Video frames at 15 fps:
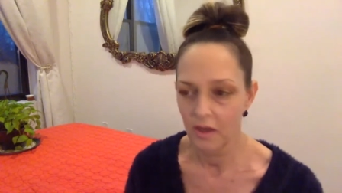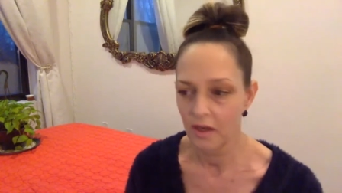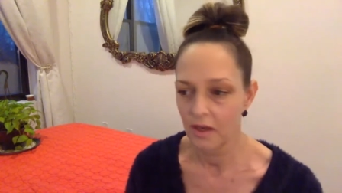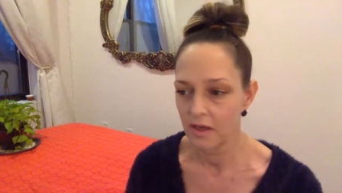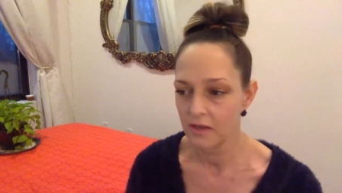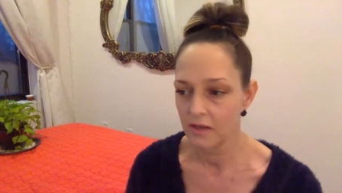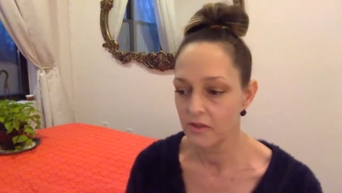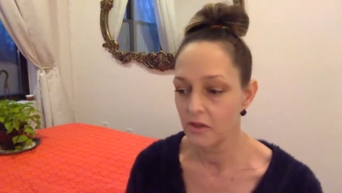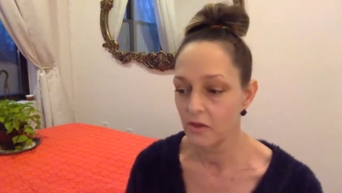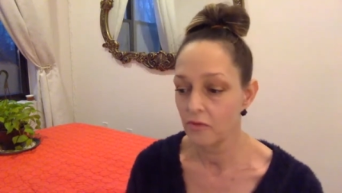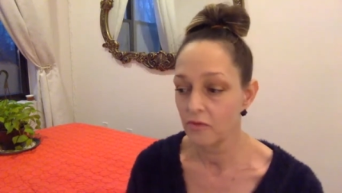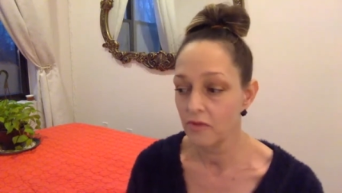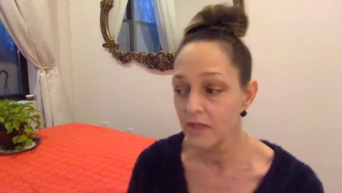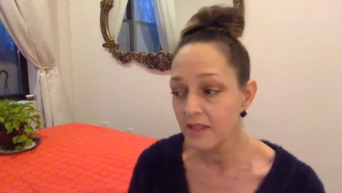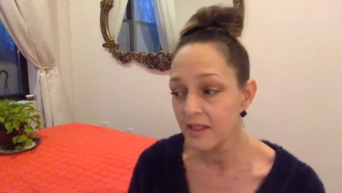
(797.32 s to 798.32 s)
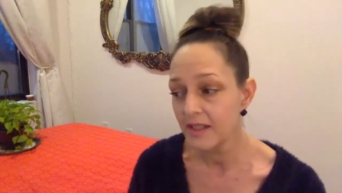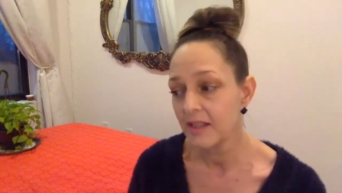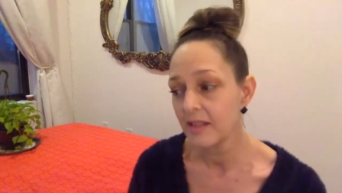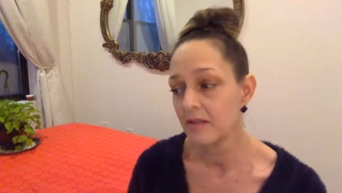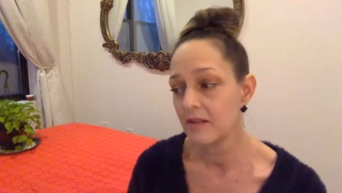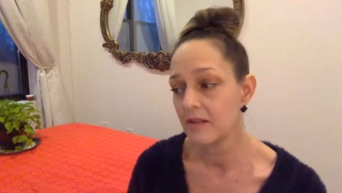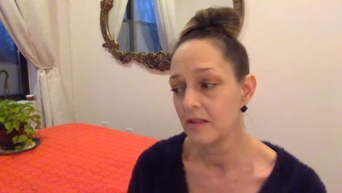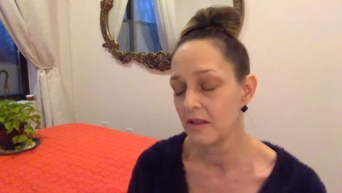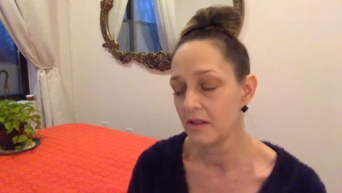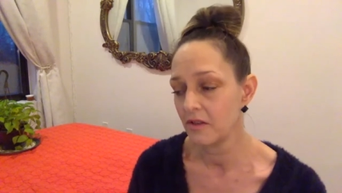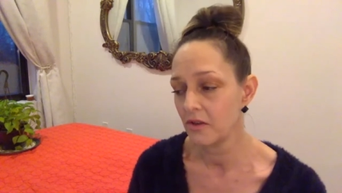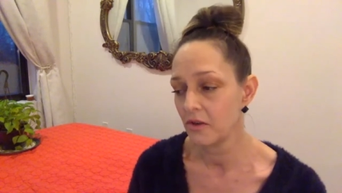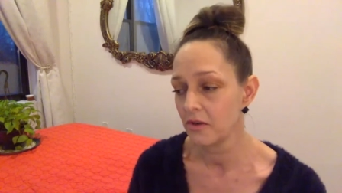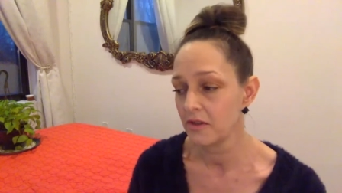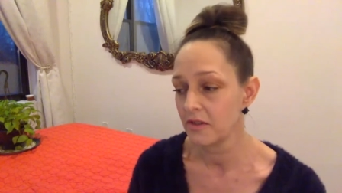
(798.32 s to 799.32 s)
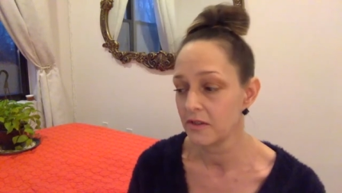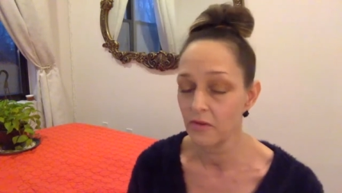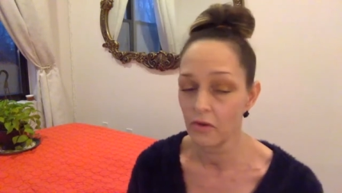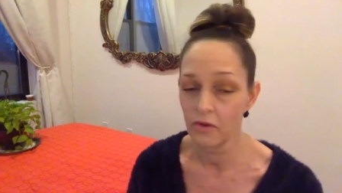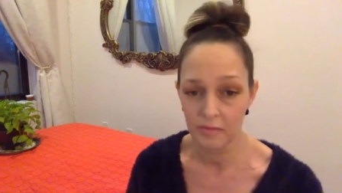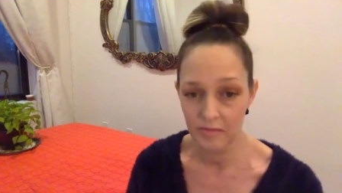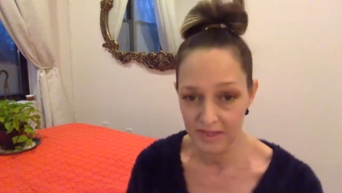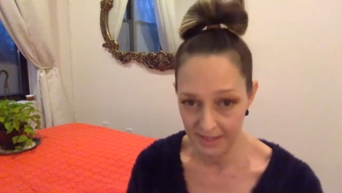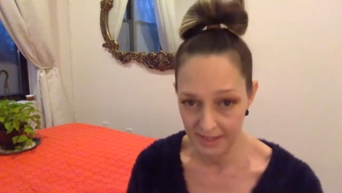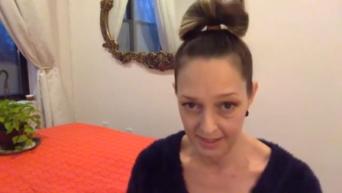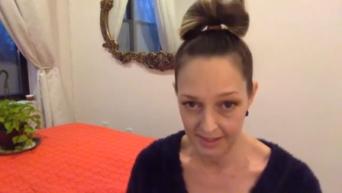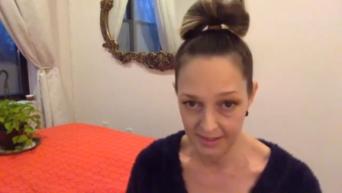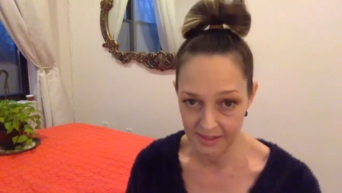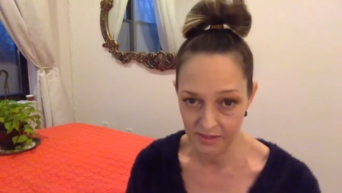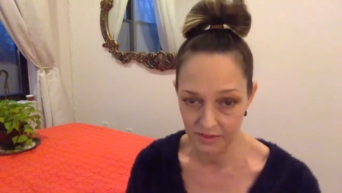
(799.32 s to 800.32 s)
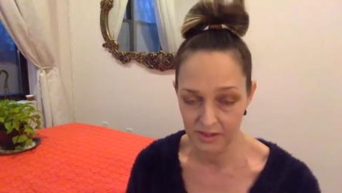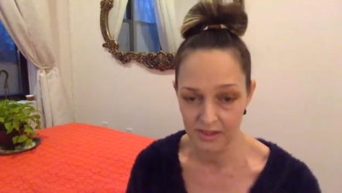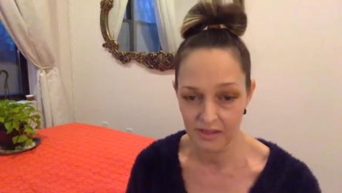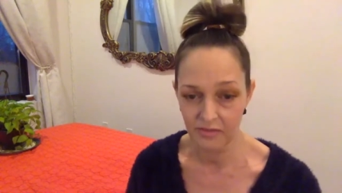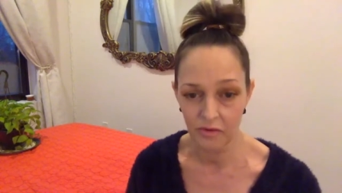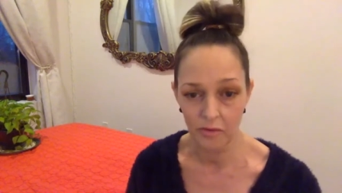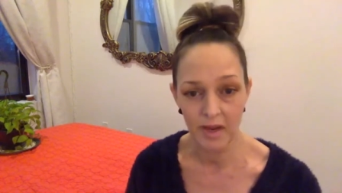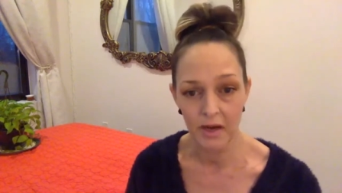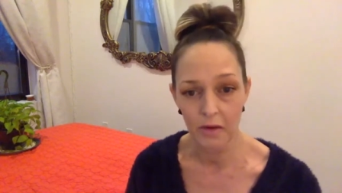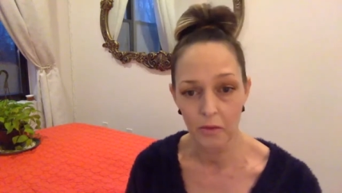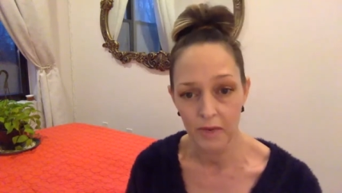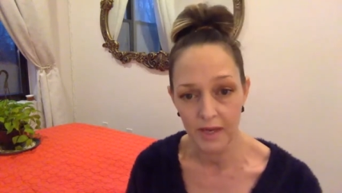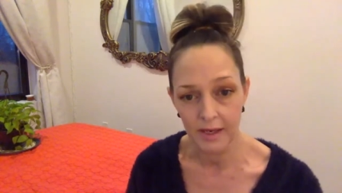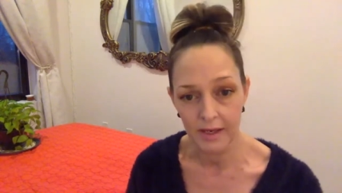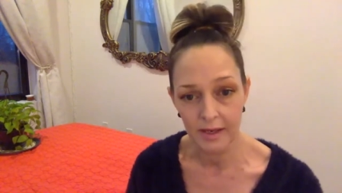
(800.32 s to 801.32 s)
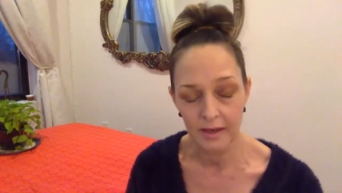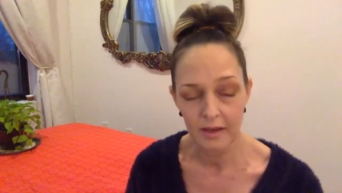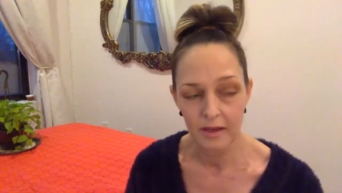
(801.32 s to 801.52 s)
So really, New Yorkers have only been taking it seriously for about a week.